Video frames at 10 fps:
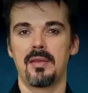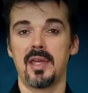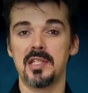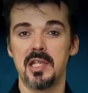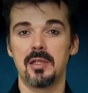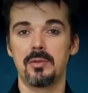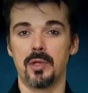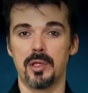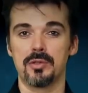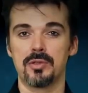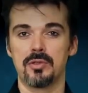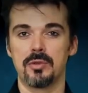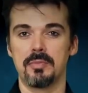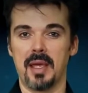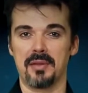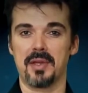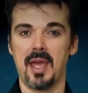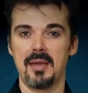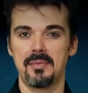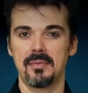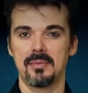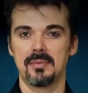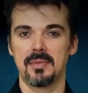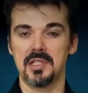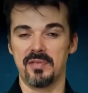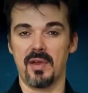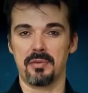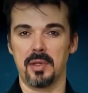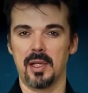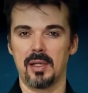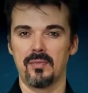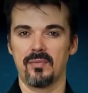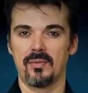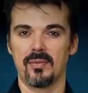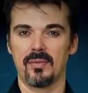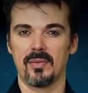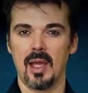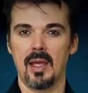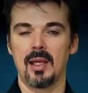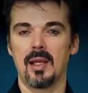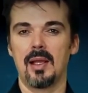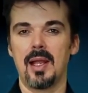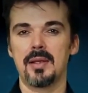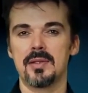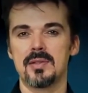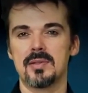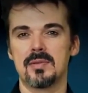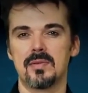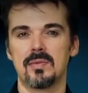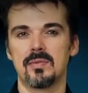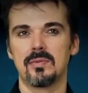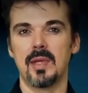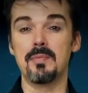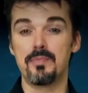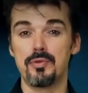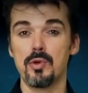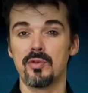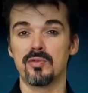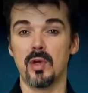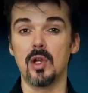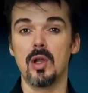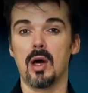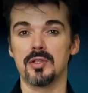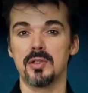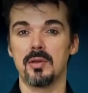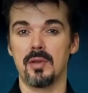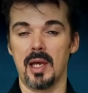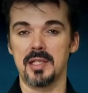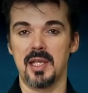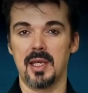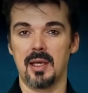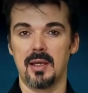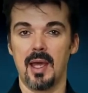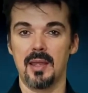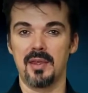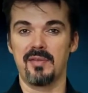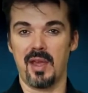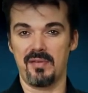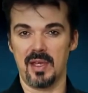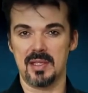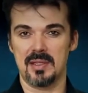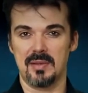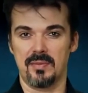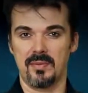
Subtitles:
The engine we used to make the game, Shiba 3D, let us improve a lot the lighting and the VFX.